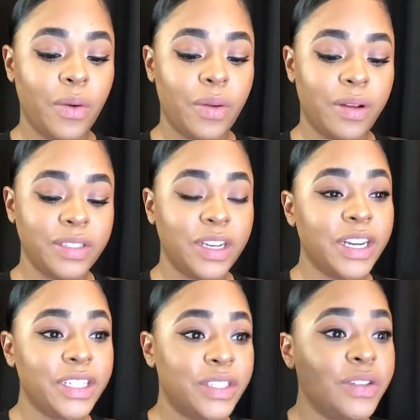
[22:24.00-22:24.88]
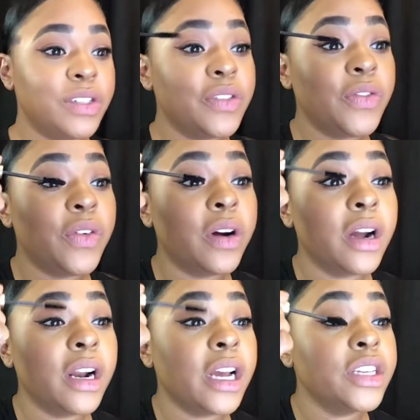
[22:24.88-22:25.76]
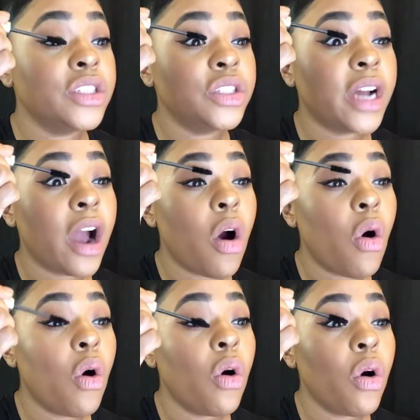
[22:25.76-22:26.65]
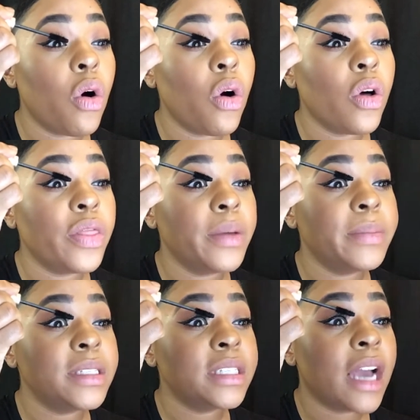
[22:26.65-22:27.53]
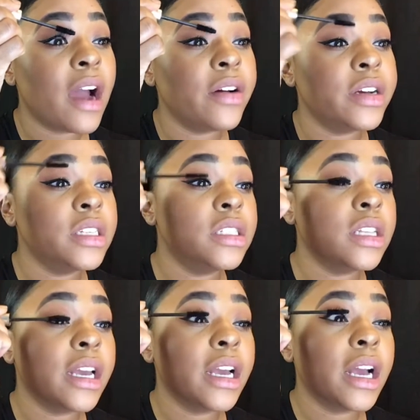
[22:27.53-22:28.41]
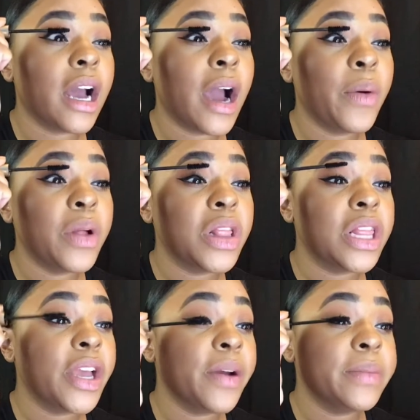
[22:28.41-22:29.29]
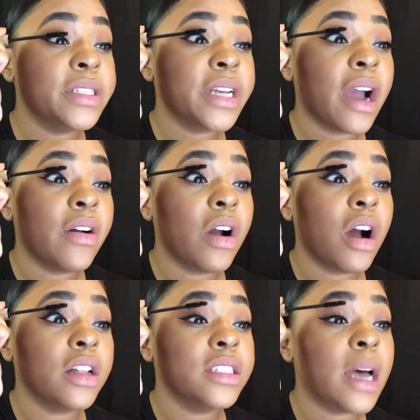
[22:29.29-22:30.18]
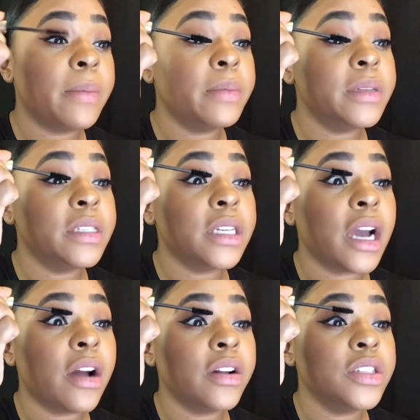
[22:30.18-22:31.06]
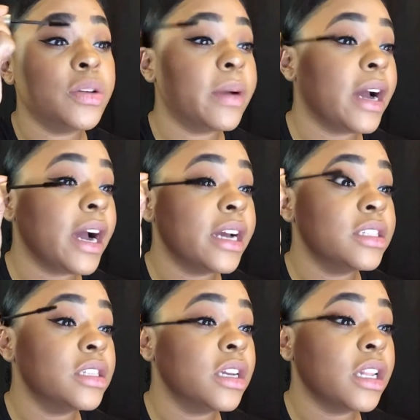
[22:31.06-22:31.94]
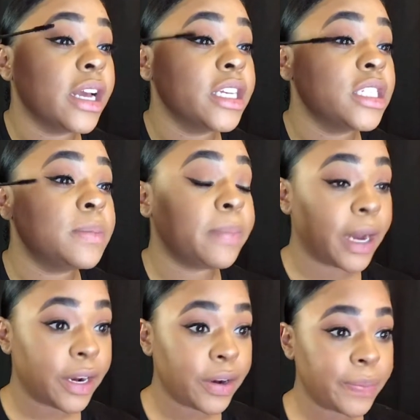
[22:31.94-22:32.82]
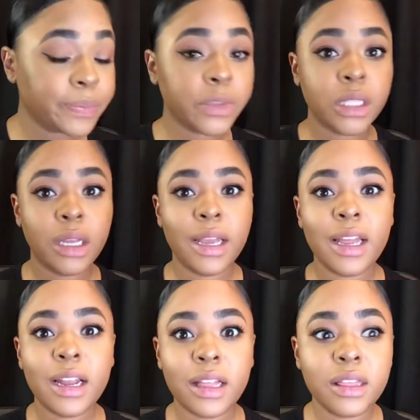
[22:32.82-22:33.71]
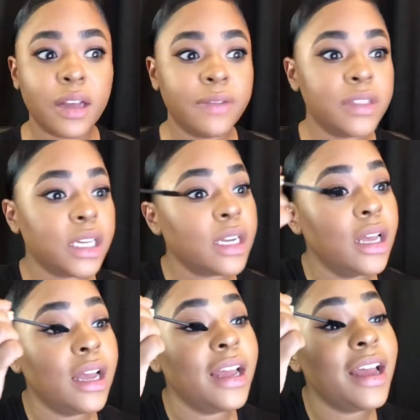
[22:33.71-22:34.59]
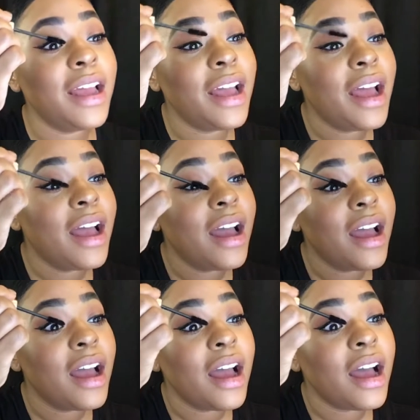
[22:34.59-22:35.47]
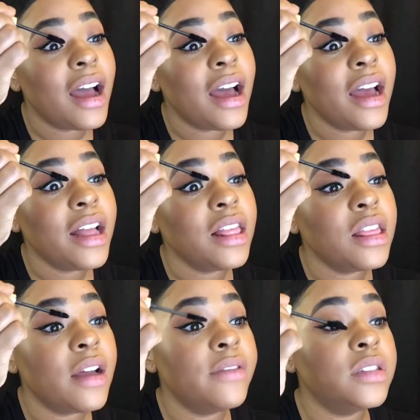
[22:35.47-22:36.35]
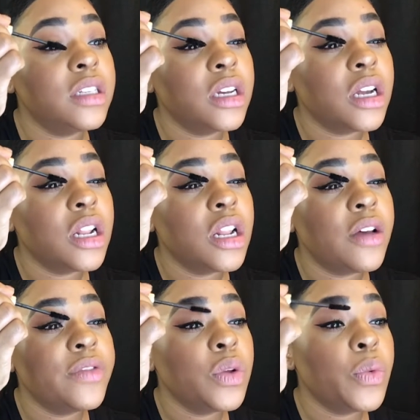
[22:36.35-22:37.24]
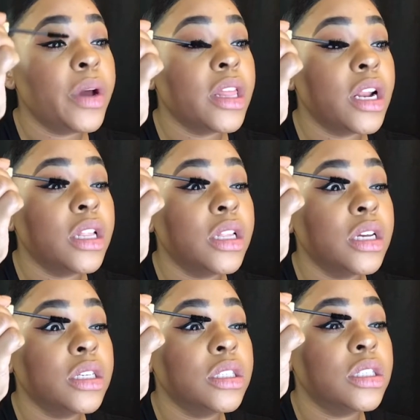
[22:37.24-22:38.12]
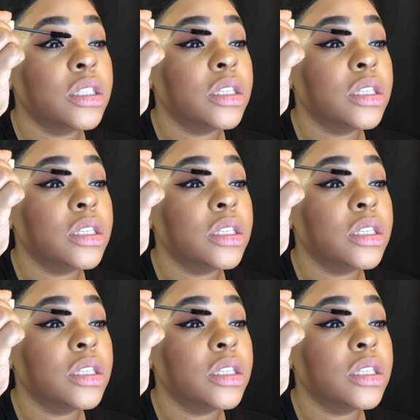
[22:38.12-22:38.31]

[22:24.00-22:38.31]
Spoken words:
When I was younger, I used to go to Sephora and I used to try out all the mascaras. Like, I would layer mascara on top of mascara until my eyes looked like a spider. And I loved it. I loved it. I loved the way that it looked.